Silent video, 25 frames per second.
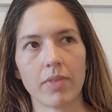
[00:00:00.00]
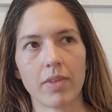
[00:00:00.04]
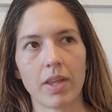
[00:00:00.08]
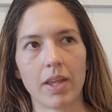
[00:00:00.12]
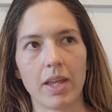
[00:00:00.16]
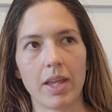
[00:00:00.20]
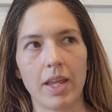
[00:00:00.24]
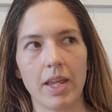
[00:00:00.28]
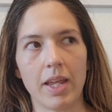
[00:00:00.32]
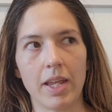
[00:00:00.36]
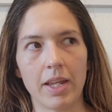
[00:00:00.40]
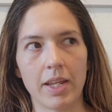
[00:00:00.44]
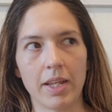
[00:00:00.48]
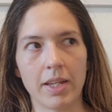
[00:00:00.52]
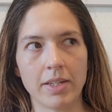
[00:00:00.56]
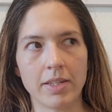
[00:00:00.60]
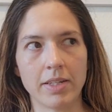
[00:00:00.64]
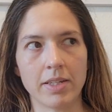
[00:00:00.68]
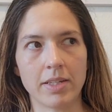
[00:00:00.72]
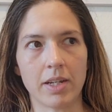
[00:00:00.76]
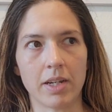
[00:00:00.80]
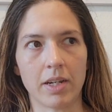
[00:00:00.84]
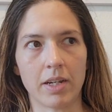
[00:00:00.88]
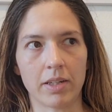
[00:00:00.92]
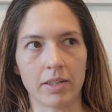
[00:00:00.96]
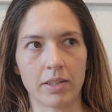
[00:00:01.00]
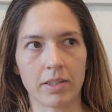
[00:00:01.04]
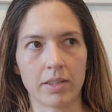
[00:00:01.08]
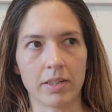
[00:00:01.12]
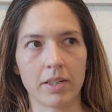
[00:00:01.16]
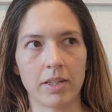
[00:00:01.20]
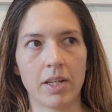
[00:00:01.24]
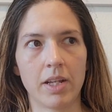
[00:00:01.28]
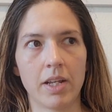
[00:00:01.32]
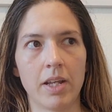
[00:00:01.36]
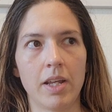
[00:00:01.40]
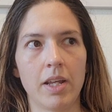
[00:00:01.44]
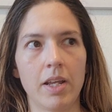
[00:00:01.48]
and
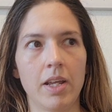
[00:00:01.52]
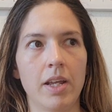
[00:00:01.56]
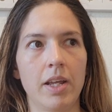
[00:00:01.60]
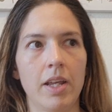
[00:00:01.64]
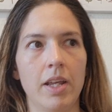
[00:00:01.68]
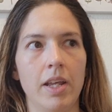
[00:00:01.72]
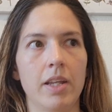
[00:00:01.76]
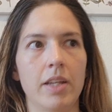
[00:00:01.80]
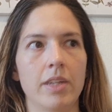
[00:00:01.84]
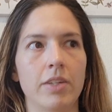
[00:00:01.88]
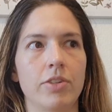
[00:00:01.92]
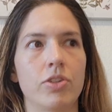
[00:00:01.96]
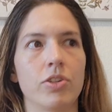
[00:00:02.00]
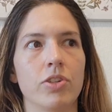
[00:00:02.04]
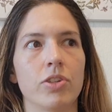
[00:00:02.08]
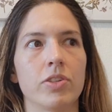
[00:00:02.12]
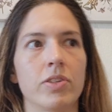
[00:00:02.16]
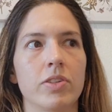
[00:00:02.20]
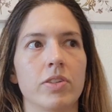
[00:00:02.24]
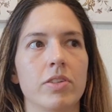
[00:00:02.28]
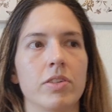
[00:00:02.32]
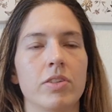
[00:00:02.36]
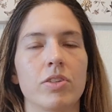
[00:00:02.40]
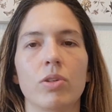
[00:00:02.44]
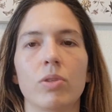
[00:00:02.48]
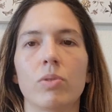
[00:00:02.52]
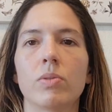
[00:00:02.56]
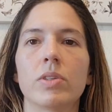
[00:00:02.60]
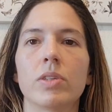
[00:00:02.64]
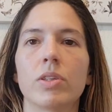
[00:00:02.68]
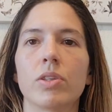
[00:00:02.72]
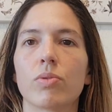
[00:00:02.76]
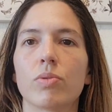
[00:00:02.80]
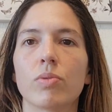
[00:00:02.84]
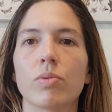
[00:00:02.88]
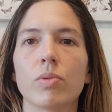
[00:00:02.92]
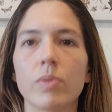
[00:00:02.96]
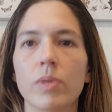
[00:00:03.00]
it just soaked it
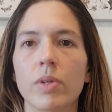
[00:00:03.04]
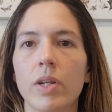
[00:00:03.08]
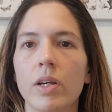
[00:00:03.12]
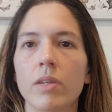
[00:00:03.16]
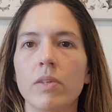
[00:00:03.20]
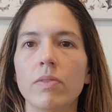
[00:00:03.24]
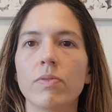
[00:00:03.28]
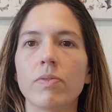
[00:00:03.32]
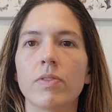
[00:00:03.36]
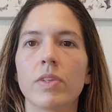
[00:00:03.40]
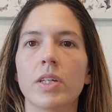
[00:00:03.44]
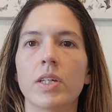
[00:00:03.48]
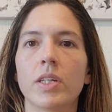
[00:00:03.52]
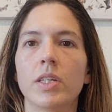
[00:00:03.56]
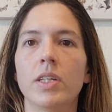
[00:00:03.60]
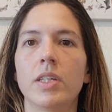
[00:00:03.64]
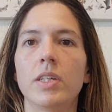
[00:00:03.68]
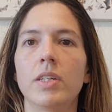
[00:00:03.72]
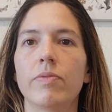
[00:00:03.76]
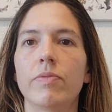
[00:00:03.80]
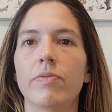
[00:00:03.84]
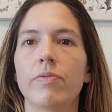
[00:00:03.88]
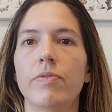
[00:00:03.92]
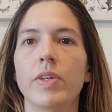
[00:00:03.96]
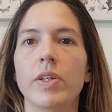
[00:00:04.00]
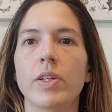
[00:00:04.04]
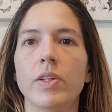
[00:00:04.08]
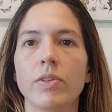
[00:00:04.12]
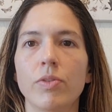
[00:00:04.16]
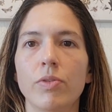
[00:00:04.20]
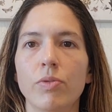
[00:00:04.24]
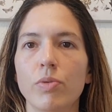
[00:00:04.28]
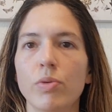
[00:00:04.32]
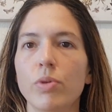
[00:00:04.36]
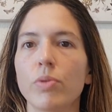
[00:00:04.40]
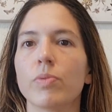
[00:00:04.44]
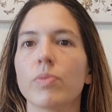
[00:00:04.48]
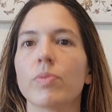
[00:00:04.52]
through enough that it fell
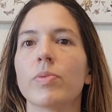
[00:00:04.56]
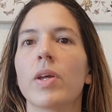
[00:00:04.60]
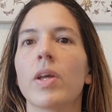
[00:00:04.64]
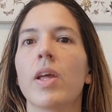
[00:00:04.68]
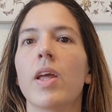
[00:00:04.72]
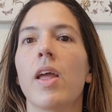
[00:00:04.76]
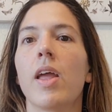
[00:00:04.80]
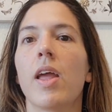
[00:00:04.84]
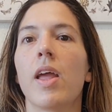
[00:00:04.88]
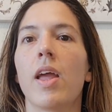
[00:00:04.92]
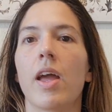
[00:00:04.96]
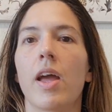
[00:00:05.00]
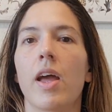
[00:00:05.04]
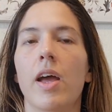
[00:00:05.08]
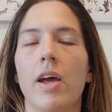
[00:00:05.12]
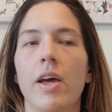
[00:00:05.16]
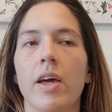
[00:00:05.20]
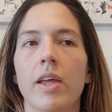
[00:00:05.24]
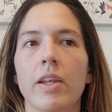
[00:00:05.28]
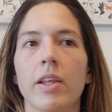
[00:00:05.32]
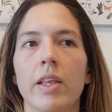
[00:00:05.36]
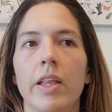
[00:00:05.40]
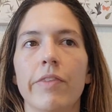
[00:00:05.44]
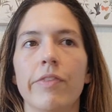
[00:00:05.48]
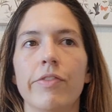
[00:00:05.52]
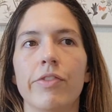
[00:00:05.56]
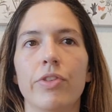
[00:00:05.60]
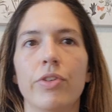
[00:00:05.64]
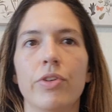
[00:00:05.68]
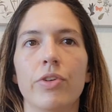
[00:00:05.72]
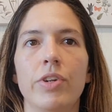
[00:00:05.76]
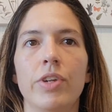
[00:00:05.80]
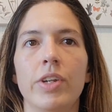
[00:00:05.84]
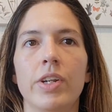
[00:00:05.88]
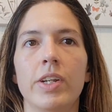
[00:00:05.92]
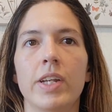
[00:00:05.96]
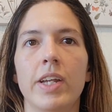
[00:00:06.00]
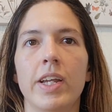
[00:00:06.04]
through at 11:30 at
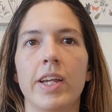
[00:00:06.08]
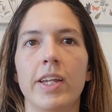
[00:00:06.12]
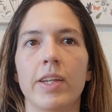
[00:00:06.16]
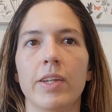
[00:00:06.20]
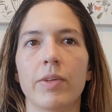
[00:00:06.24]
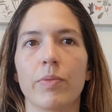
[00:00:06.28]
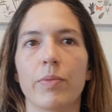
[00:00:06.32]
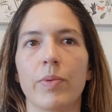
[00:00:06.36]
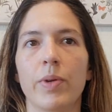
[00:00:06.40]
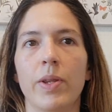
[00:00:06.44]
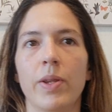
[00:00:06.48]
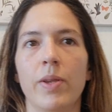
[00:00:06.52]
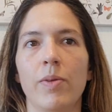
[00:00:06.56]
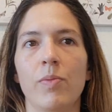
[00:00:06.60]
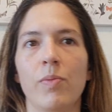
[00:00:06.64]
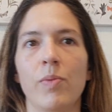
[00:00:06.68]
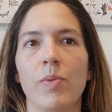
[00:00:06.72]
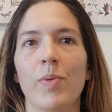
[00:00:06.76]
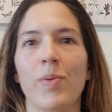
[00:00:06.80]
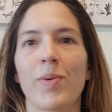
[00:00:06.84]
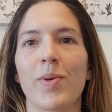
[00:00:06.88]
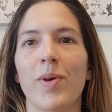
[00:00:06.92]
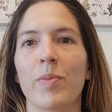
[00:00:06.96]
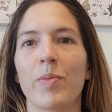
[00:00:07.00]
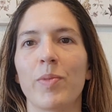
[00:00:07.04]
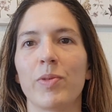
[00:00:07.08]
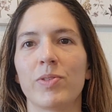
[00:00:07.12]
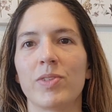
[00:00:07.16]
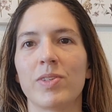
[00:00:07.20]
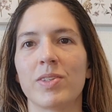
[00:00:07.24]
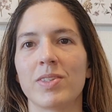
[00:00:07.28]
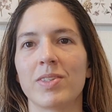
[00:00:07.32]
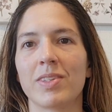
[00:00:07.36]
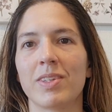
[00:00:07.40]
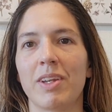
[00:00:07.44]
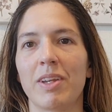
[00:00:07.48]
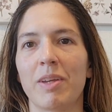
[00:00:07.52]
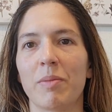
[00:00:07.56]
night when we were almost
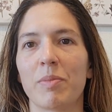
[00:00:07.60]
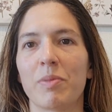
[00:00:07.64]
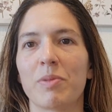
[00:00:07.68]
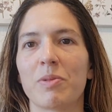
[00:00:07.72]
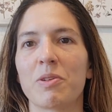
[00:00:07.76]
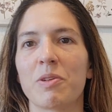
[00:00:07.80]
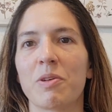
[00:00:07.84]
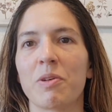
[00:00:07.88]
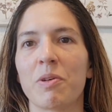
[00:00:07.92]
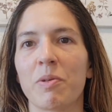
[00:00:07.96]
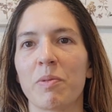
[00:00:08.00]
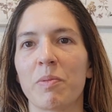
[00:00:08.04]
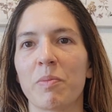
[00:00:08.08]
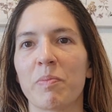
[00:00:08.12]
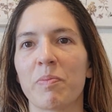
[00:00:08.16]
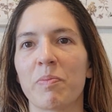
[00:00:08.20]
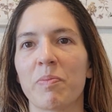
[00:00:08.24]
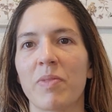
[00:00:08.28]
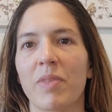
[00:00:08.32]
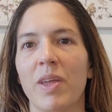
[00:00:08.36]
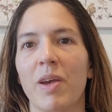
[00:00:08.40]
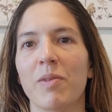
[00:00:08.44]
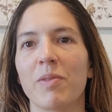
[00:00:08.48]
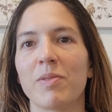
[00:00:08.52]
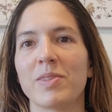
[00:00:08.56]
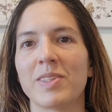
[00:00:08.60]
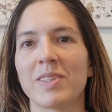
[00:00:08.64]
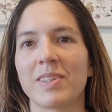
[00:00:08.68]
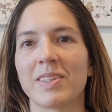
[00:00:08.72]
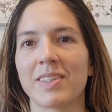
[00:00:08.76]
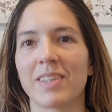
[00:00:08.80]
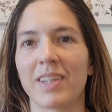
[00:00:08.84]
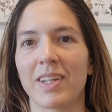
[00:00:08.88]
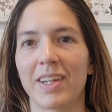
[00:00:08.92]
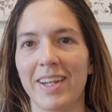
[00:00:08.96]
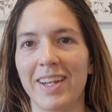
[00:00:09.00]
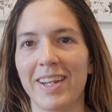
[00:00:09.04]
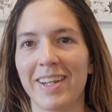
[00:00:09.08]
asleep. So that was
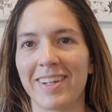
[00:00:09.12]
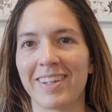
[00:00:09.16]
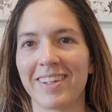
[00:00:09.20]
exciting.